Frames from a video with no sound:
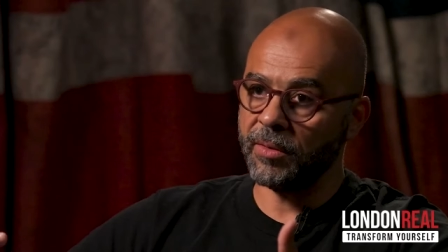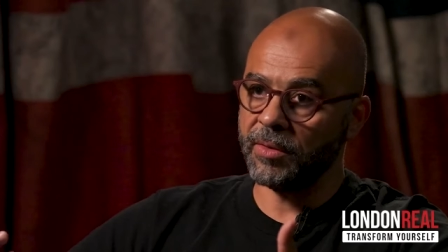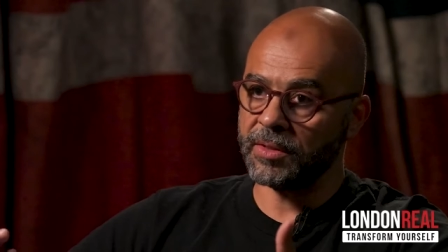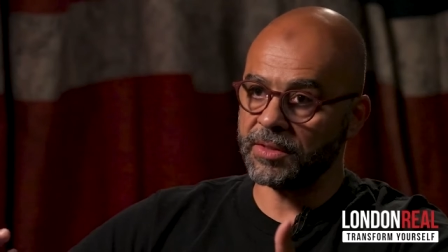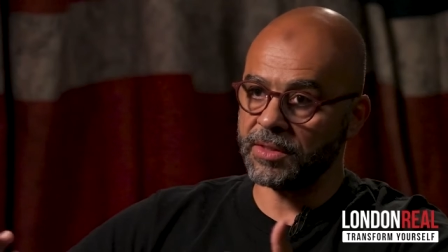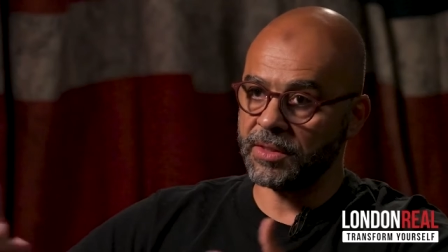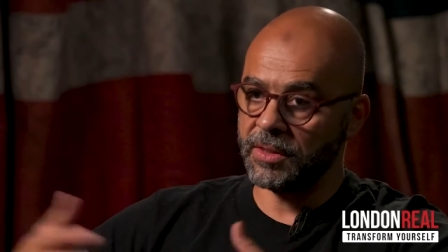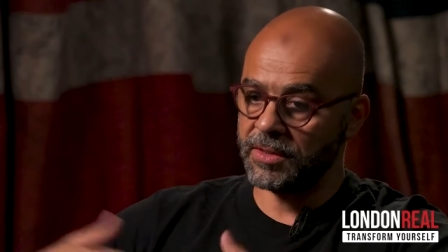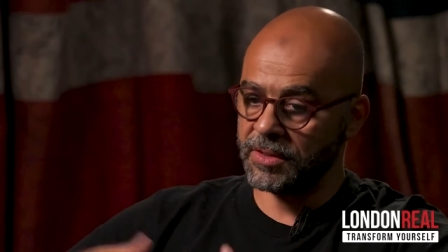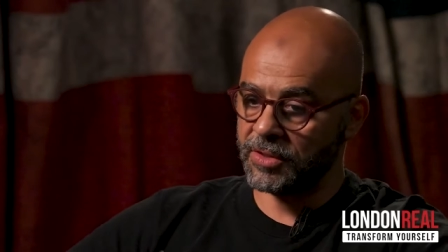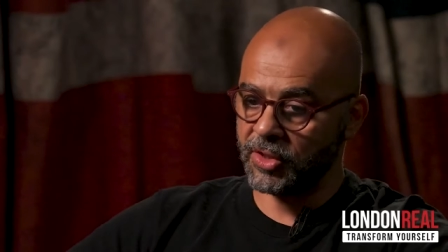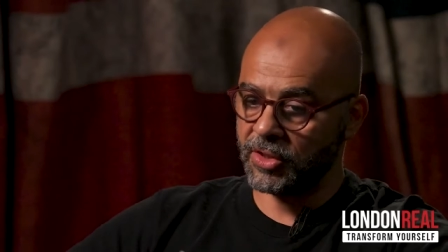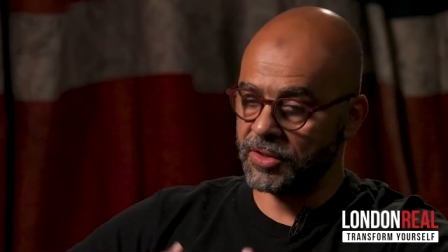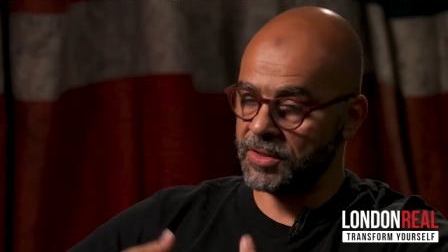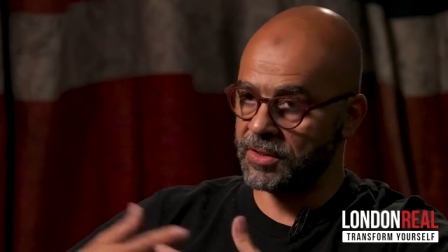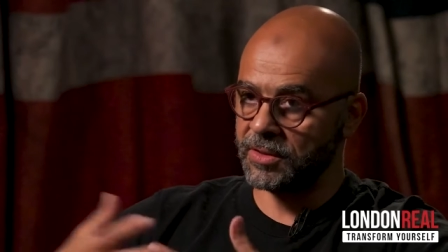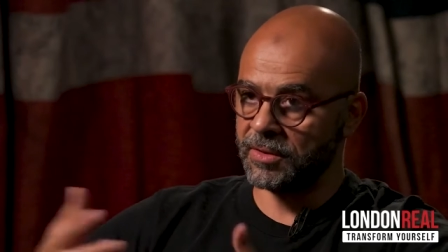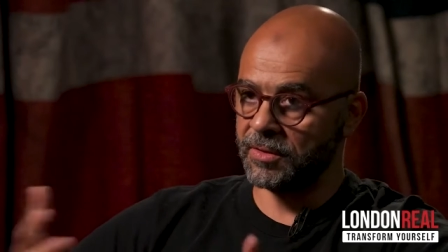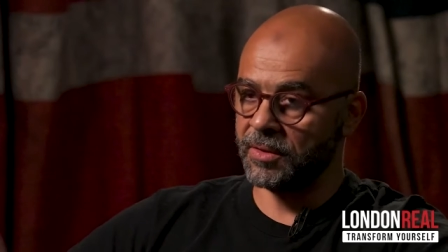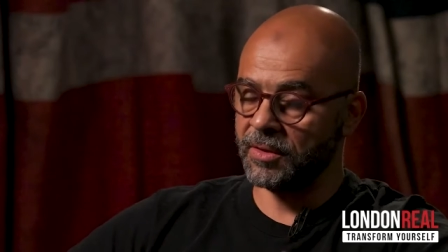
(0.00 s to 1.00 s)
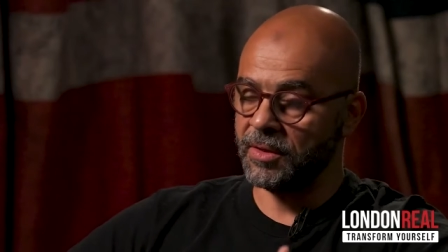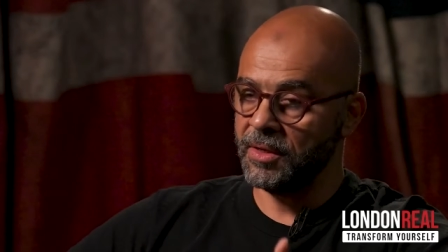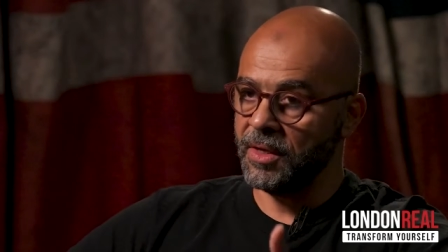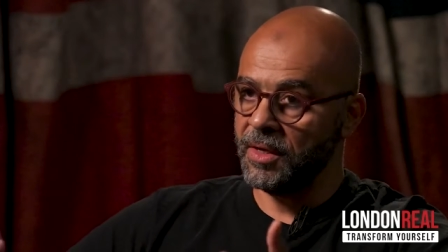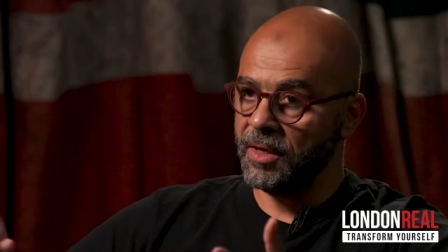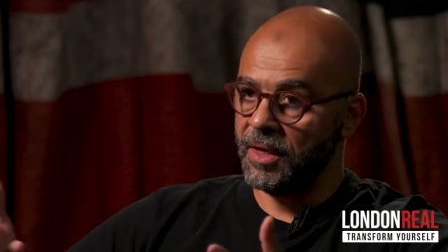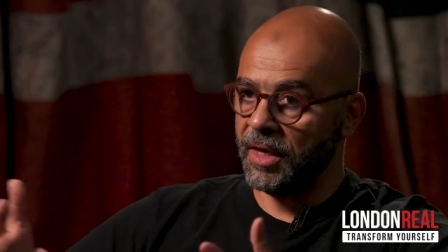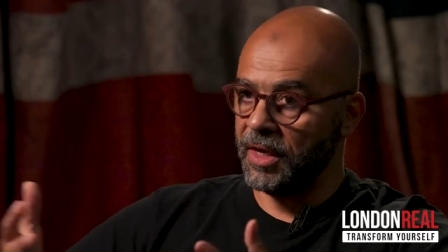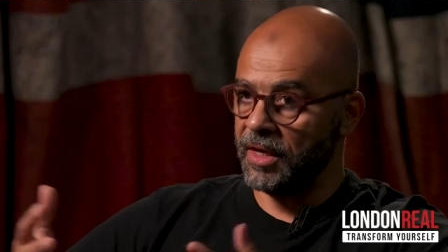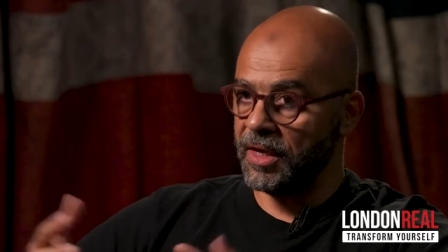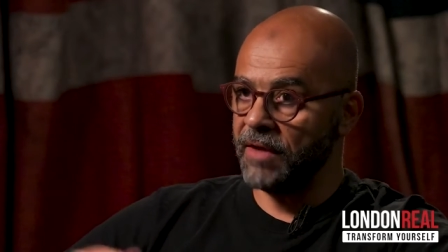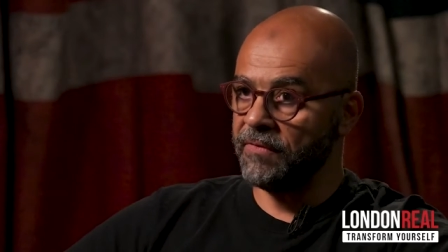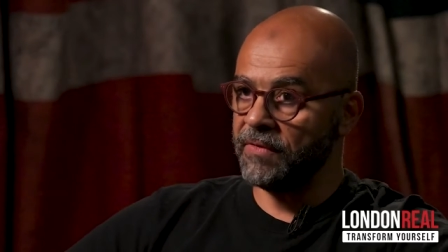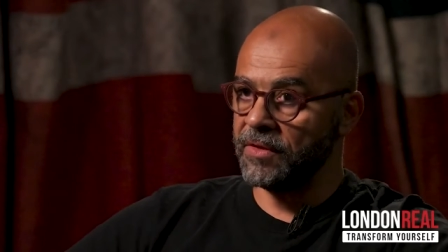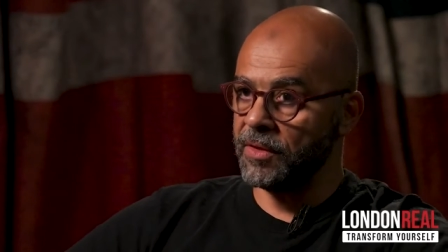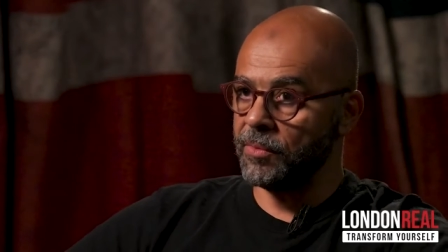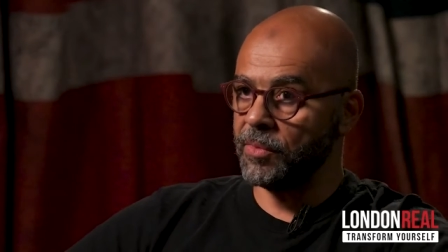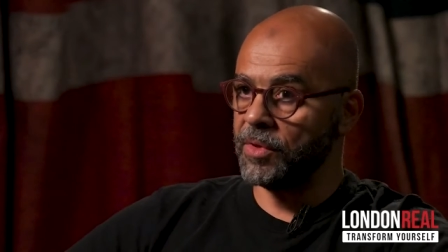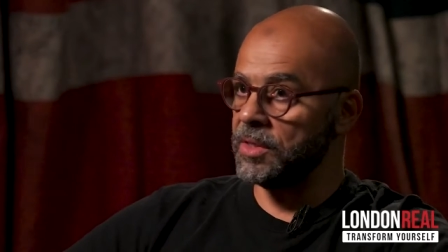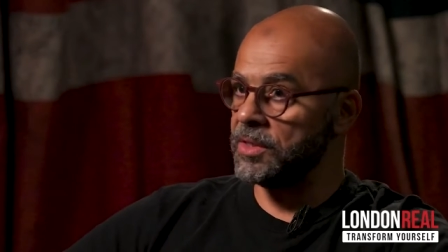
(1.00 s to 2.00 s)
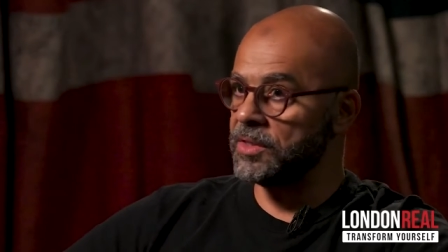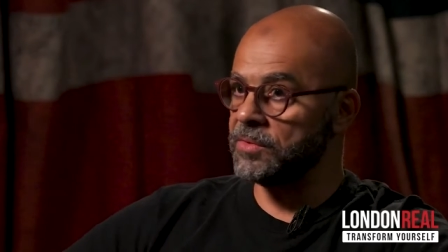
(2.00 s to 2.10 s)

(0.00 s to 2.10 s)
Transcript: It's it's just uh, inevitable.